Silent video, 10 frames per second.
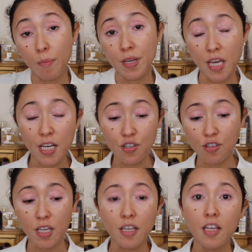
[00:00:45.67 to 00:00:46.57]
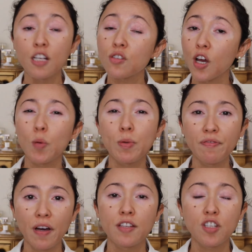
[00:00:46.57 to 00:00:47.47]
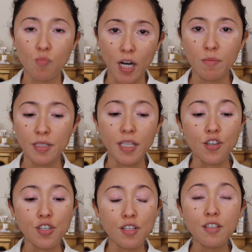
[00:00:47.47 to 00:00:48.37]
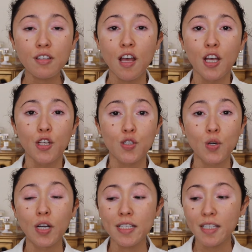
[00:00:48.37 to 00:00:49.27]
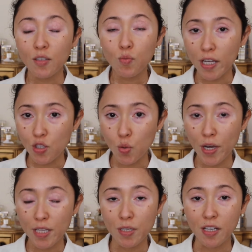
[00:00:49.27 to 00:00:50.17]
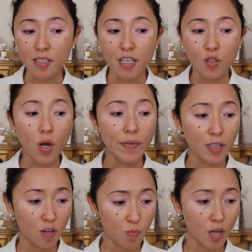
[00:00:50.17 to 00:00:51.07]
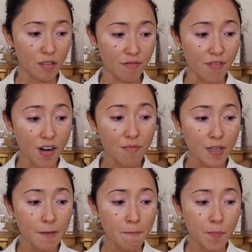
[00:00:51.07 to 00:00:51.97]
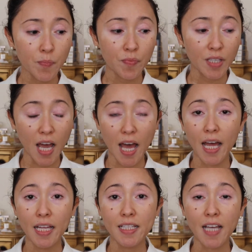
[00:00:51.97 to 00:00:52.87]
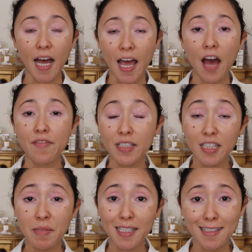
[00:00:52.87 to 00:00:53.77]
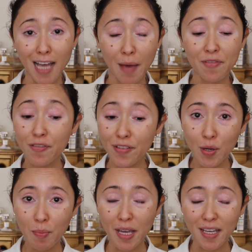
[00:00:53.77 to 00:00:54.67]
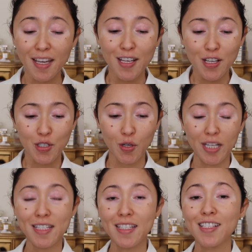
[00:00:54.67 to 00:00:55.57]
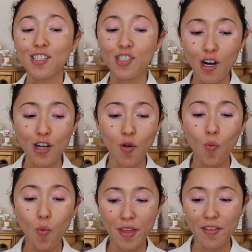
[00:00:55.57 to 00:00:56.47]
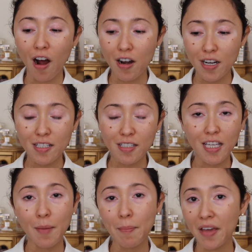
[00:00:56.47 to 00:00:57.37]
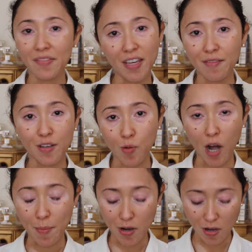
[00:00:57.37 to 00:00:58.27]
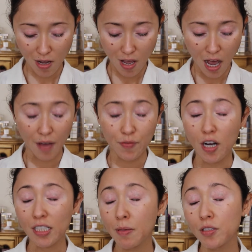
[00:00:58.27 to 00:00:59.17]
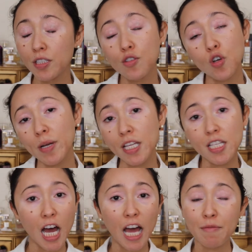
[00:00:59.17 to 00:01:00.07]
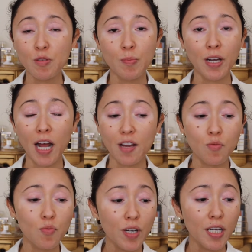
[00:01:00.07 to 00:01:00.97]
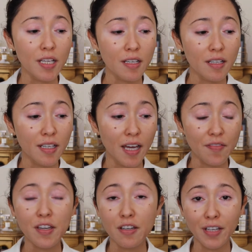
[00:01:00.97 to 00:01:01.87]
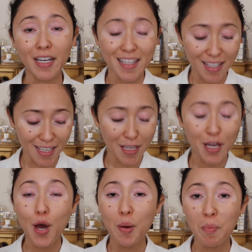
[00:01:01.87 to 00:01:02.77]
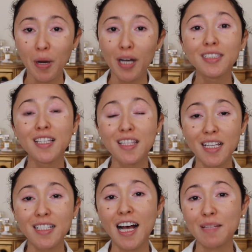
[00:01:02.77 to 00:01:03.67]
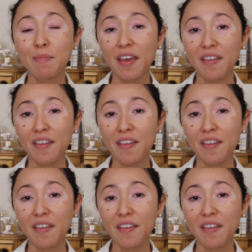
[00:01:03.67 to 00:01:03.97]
yesterday. So I hope you find some recommendations. So let's get right to it because I do have a lot of products in front of me and I have a limited time for filming. So let's start with honestly my favorite primer. I've talked about this so many times, but I really can't think of anything but this as my